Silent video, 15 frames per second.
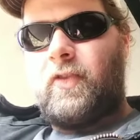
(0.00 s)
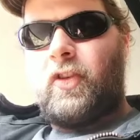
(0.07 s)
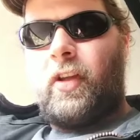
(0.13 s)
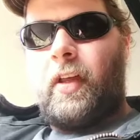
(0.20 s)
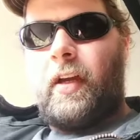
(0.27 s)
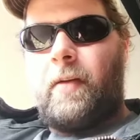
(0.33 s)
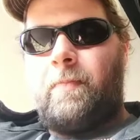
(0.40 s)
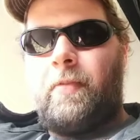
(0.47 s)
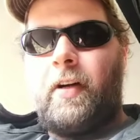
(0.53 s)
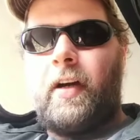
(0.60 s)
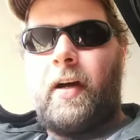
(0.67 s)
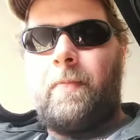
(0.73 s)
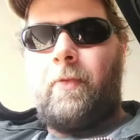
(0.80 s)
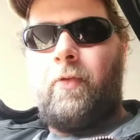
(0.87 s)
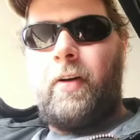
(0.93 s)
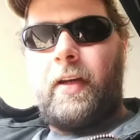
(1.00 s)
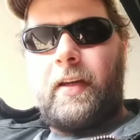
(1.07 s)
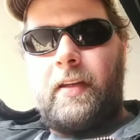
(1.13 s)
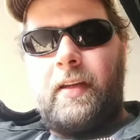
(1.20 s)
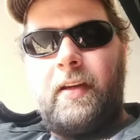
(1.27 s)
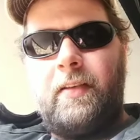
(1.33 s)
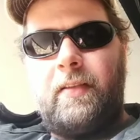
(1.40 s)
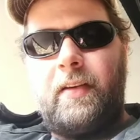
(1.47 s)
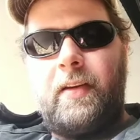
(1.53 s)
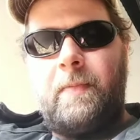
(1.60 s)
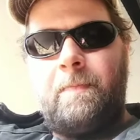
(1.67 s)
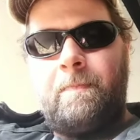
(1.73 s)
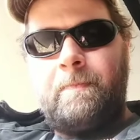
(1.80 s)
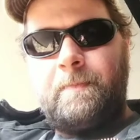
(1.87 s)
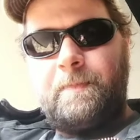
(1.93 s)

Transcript: so they could plug up quick and easy.